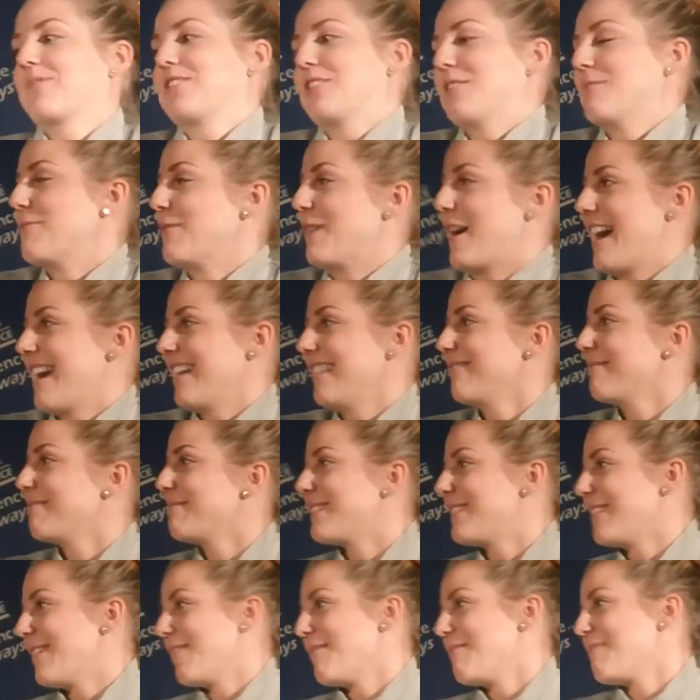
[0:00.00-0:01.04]
gym rat,
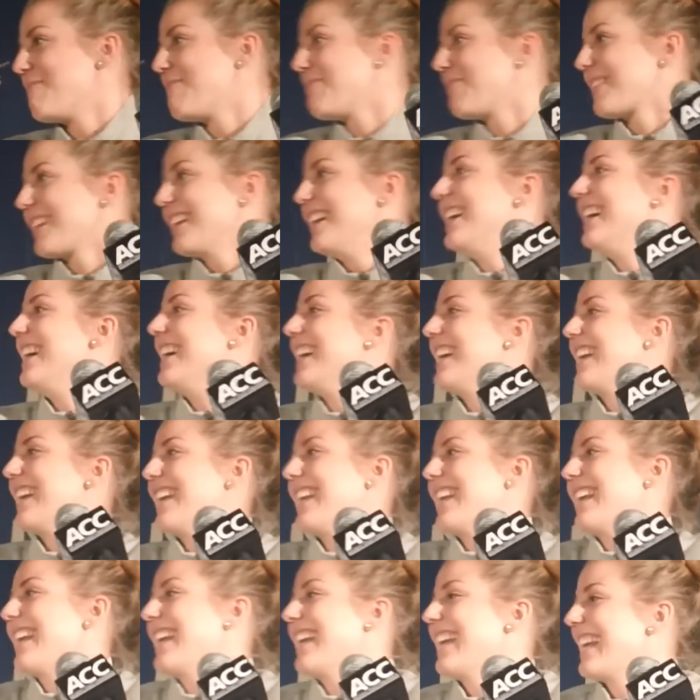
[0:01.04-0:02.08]

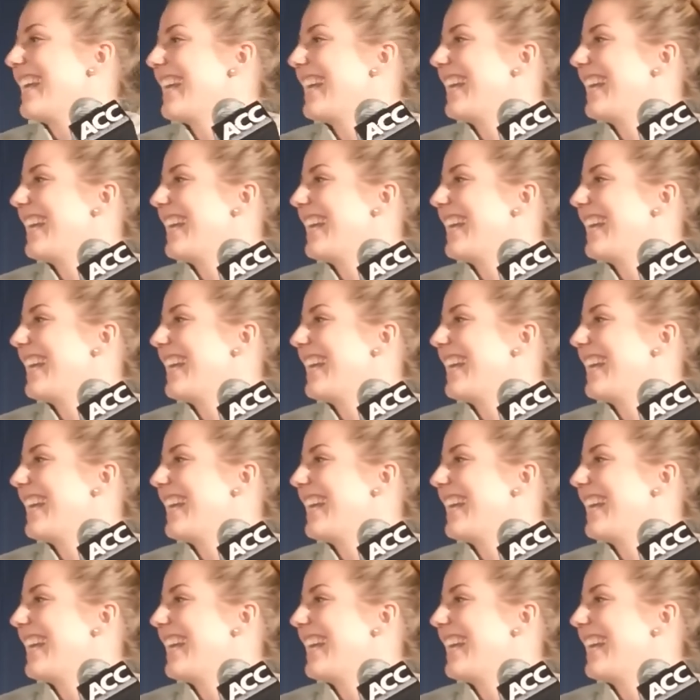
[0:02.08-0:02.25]
so.